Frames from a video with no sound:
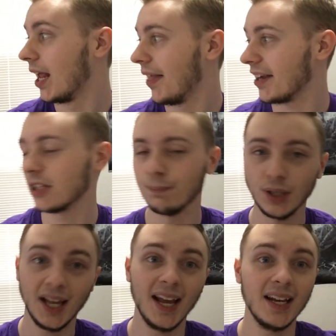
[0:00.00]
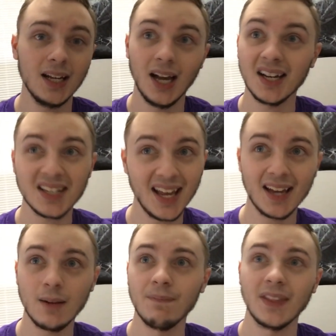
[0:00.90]
that's the plan.
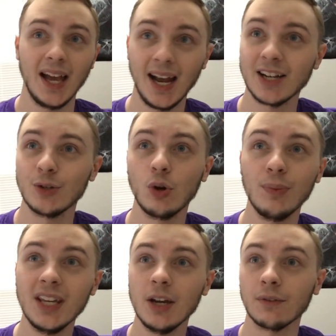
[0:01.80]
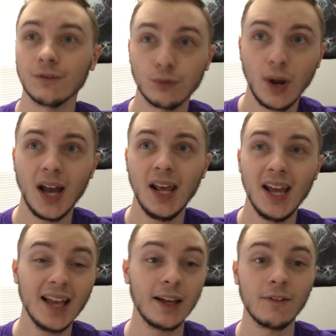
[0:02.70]
Again, Ashley will be here
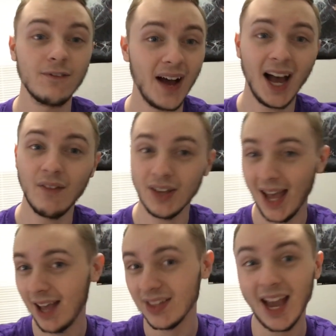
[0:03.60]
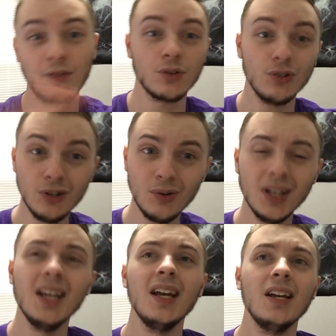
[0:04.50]
Friday at like 5 in the afternoon.
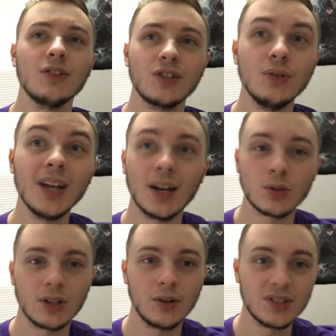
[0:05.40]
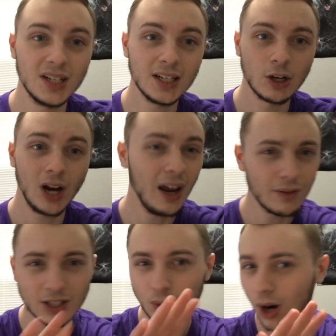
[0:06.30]
So you guys will start seeing her
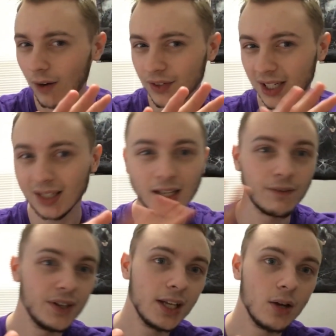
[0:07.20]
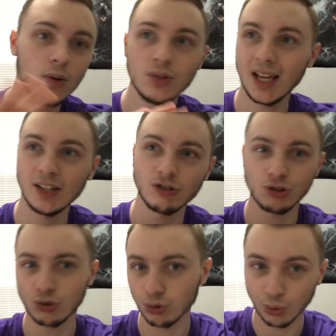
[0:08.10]
every so often in like videos and
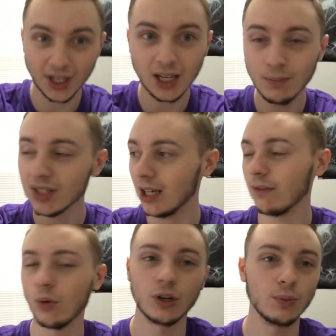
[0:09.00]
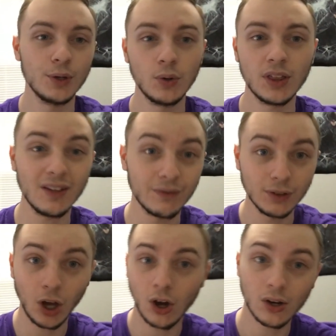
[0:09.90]
streams. And of course, we'll be doing the
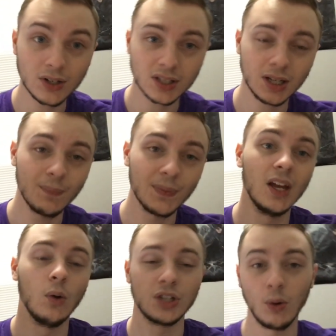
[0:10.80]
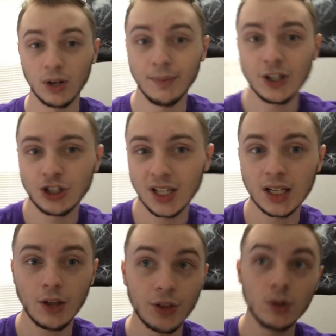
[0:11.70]
vlogs, which I want to
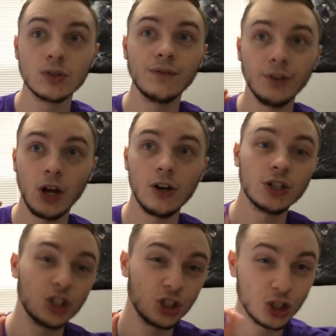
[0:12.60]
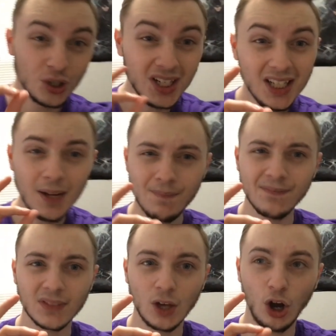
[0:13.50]
mention. Those vlogs should
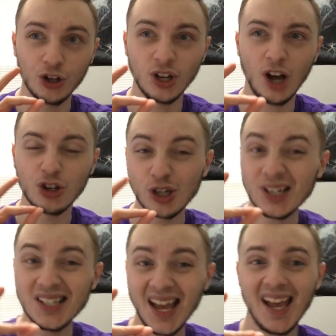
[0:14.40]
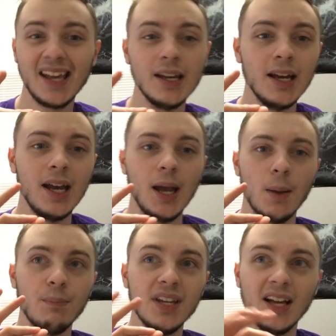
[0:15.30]
on a, on a good day
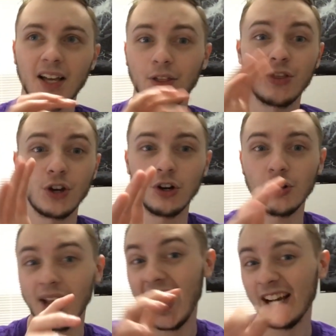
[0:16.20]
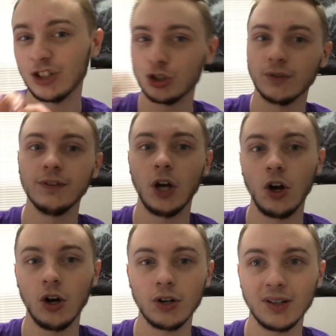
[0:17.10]
be like a third extra
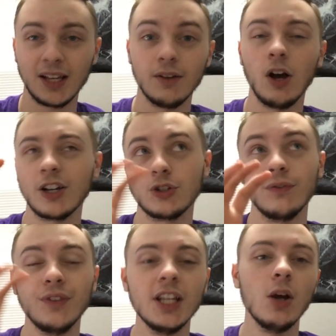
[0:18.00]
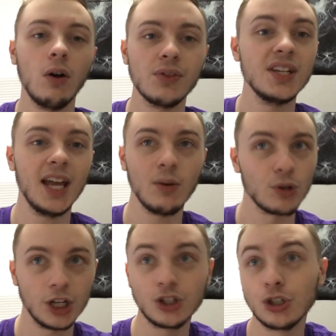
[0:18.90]
vlog, like extra video of the day.
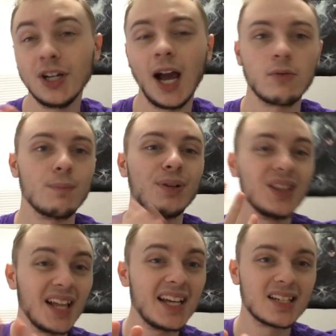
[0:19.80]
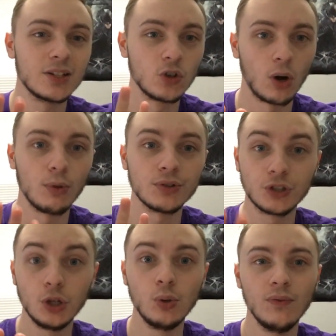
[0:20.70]
It should not replace the normal
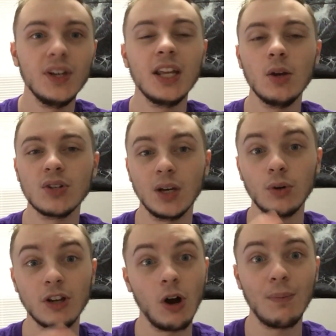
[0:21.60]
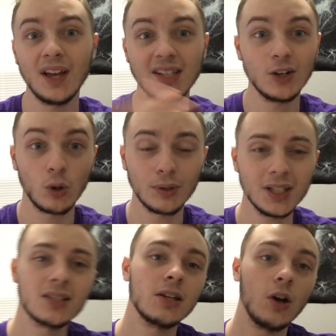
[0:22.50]
two videos that would go up that day normally.
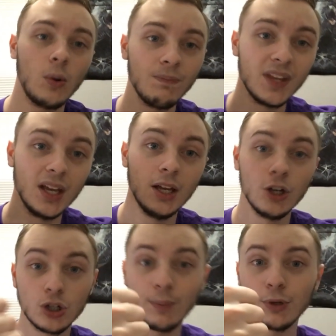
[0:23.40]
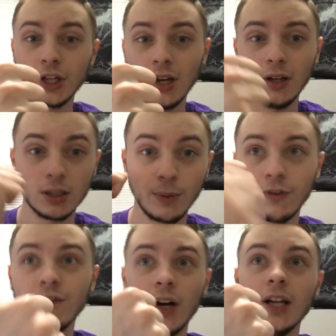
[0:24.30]
So should be pretty good, it should be
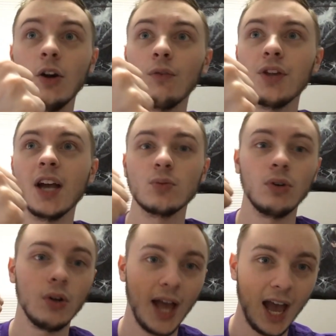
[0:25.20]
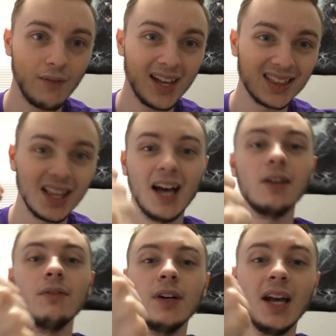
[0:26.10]
pretty fun. Hopefully you guys will have a lot
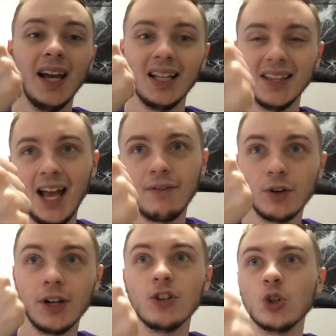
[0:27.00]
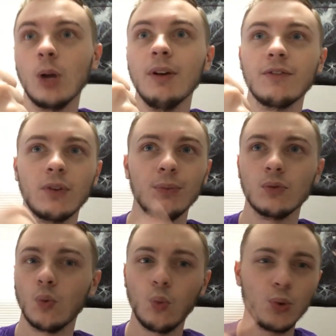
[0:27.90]
of laughter and enjoyment from the
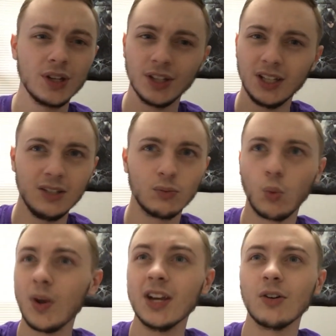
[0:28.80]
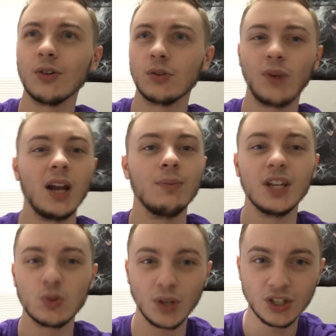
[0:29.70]
really weird or random
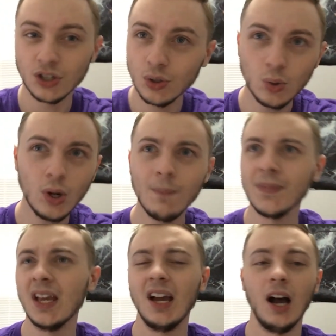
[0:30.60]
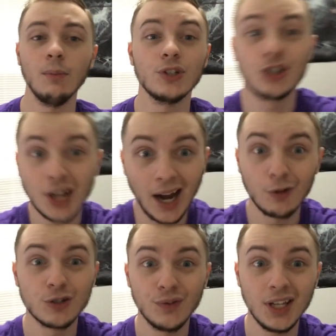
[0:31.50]
things we do. Um,
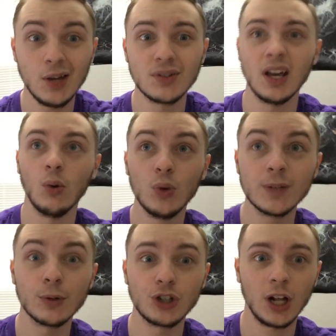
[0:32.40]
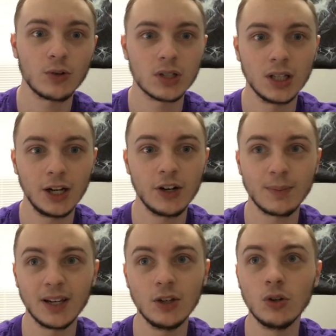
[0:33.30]
challenge videos, that whisper challenge the hilarious,
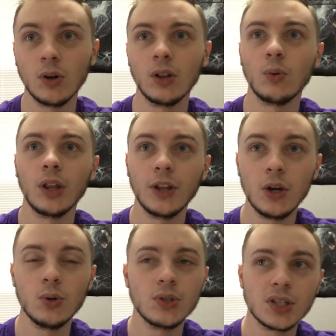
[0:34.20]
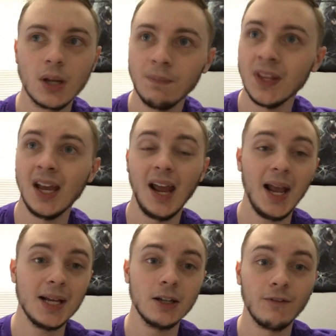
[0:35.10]
might need to do another one of those.
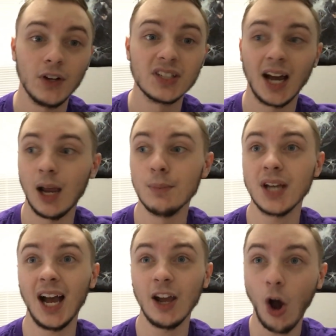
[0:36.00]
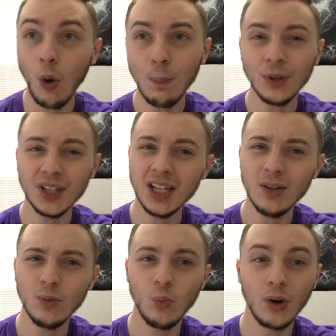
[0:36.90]
And uh, fun times. I hopefully
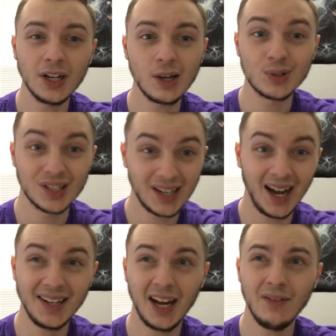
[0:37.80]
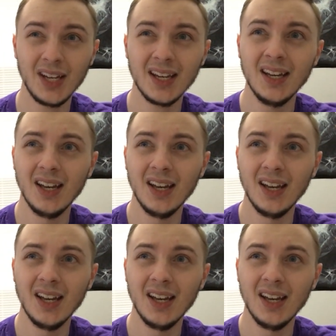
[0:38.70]
wanna go skydiving